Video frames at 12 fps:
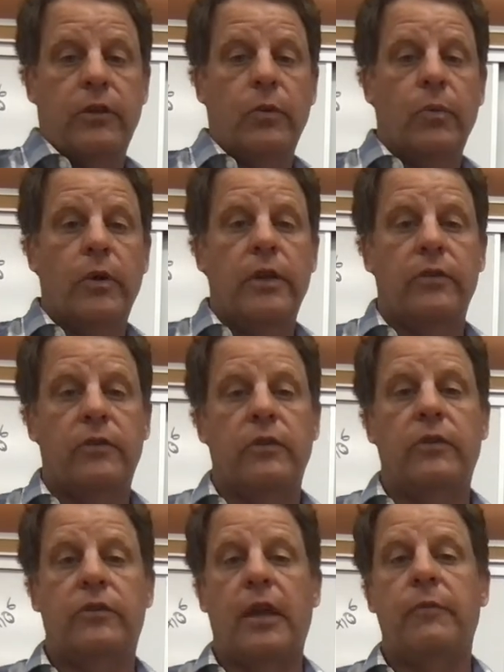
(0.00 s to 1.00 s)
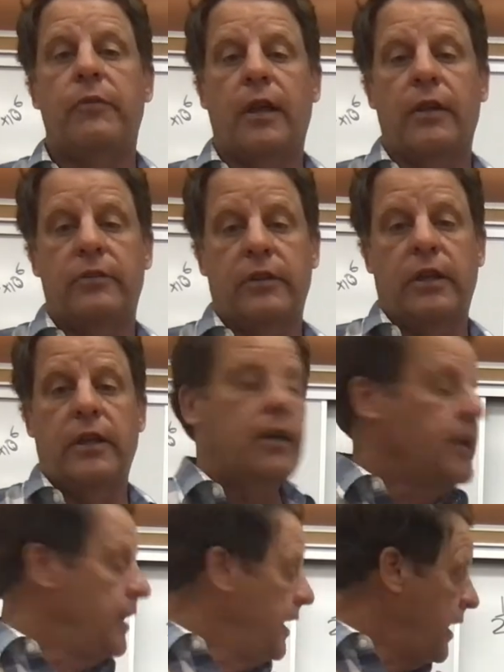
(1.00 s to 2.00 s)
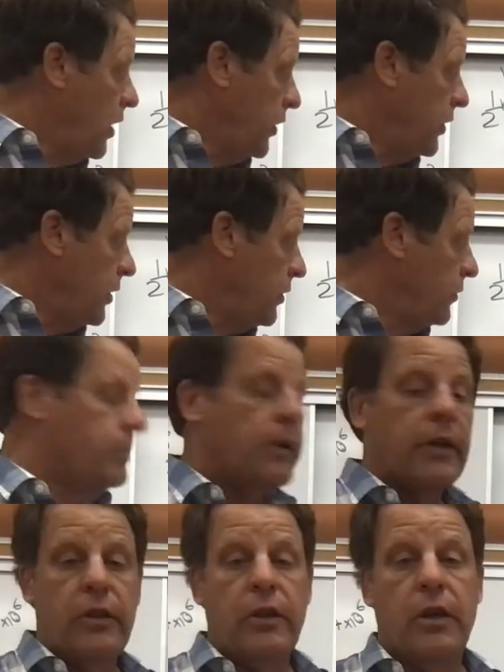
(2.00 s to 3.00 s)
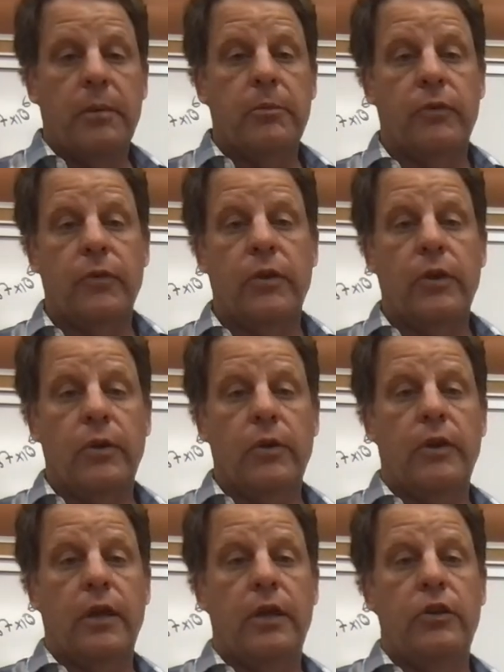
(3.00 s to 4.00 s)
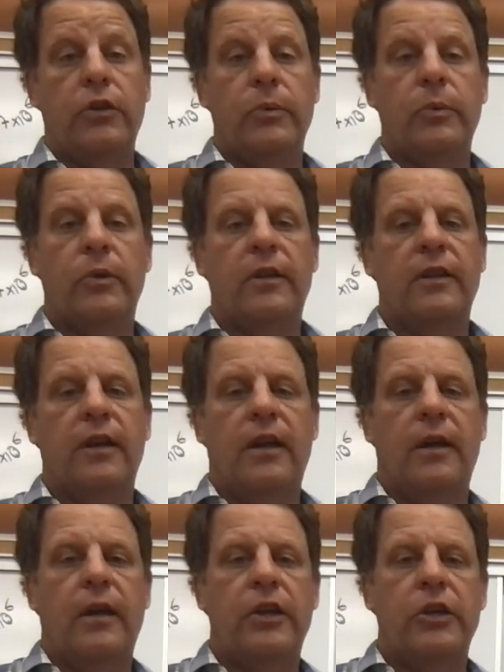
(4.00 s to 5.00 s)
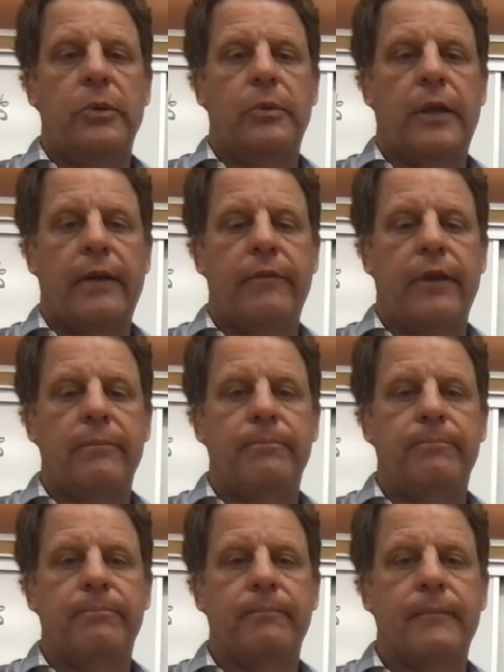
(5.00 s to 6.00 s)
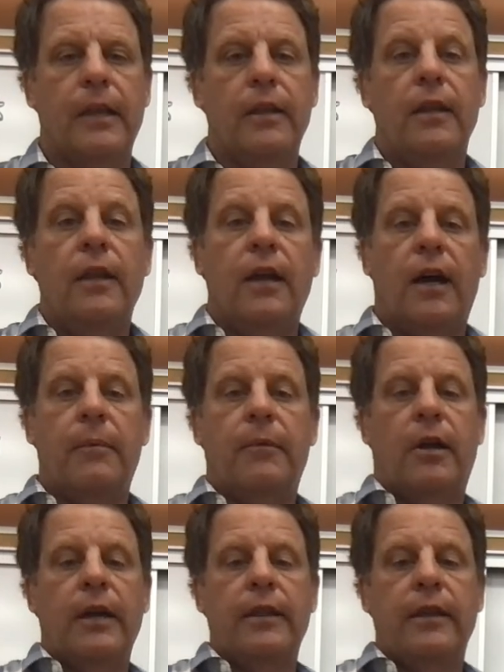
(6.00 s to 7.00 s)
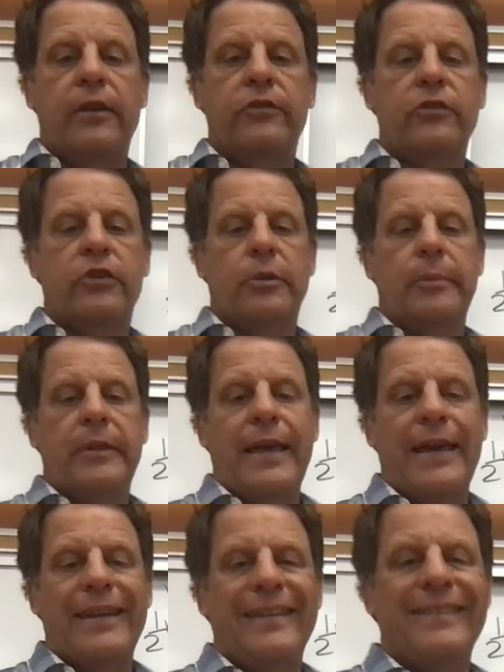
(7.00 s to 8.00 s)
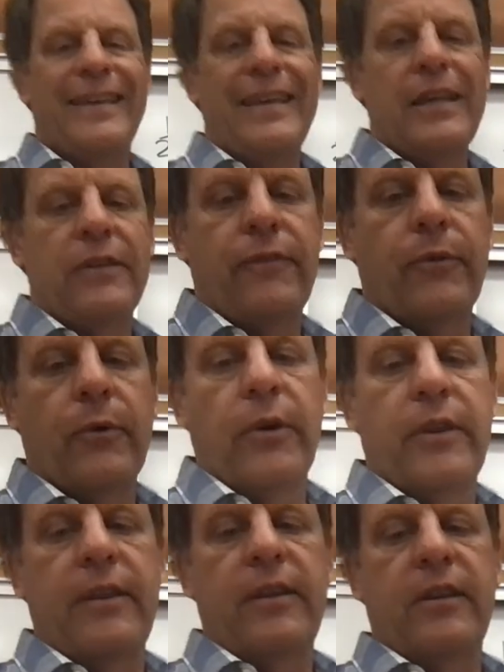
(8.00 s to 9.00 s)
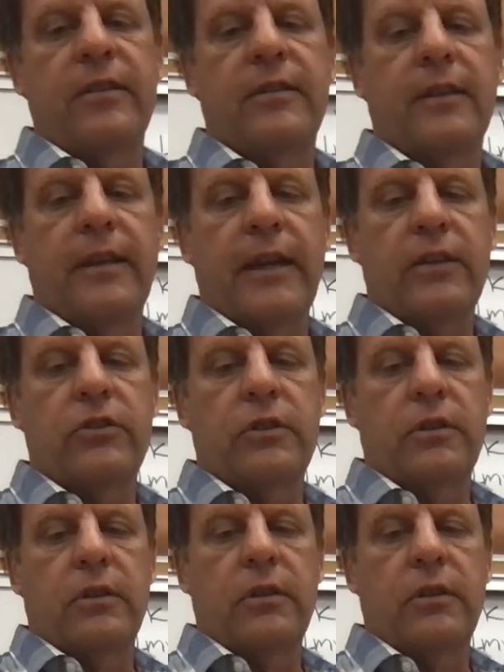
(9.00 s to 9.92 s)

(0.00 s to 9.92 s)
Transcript: what is the escape velocity, and all you get to do is plug in the numbers for the Earth, and you will have that. All right, ladies and gentlemen, that is it for this lecture.